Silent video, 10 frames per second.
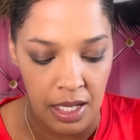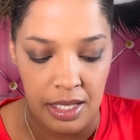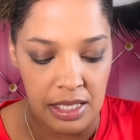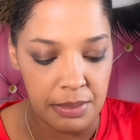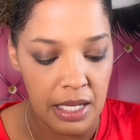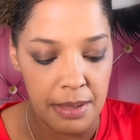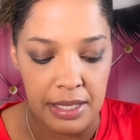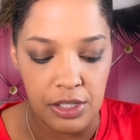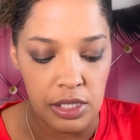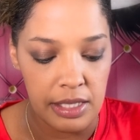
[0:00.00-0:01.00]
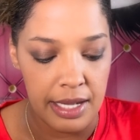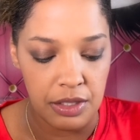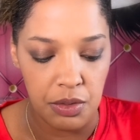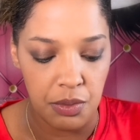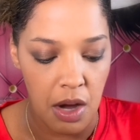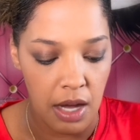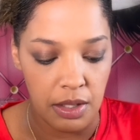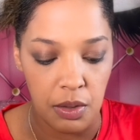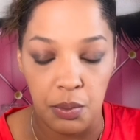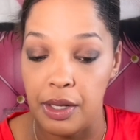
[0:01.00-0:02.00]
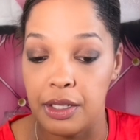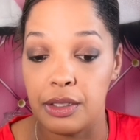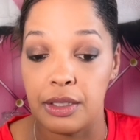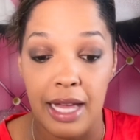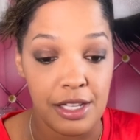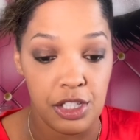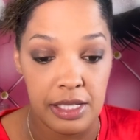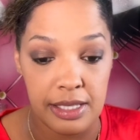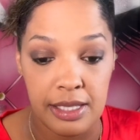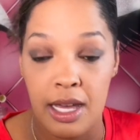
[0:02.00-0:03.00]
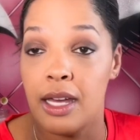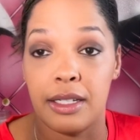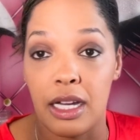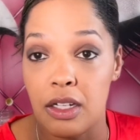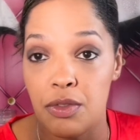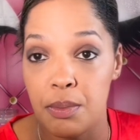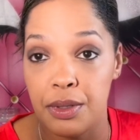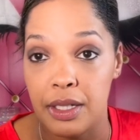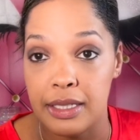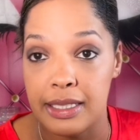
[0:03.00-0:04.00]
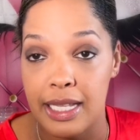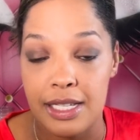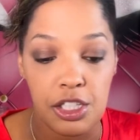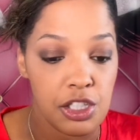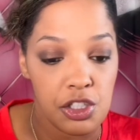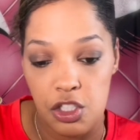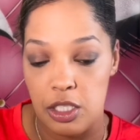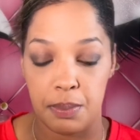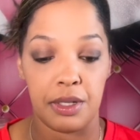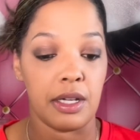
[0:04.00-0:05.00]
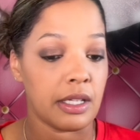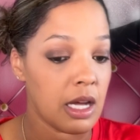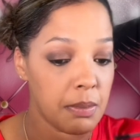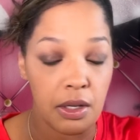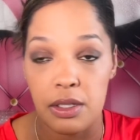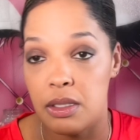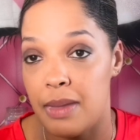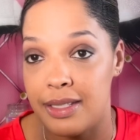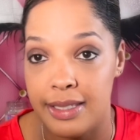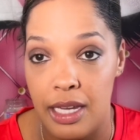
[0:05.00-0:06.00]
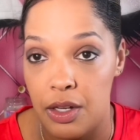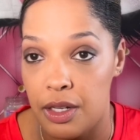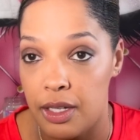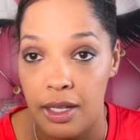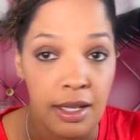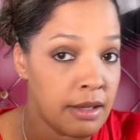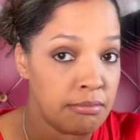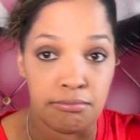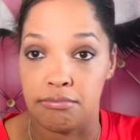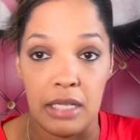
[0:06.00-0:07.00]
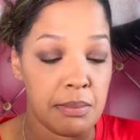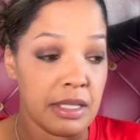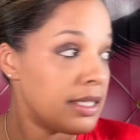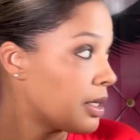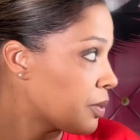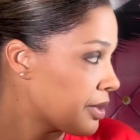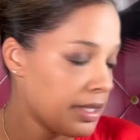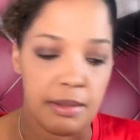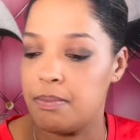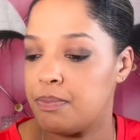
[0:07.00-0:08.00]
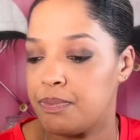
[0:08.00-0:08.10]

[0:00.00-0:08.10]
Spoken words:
Sometimes I just like to rock regular lashes, not even put on any lashes, just put on a couple coats of mascara and be done with it.